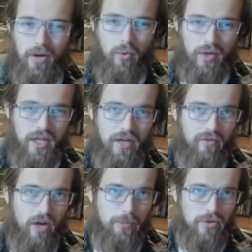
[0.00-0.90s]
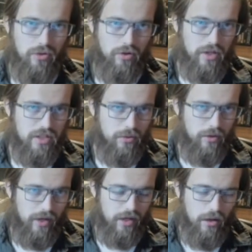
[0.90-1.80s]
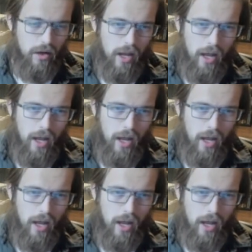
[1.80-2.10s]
what kind of opportunities there were there.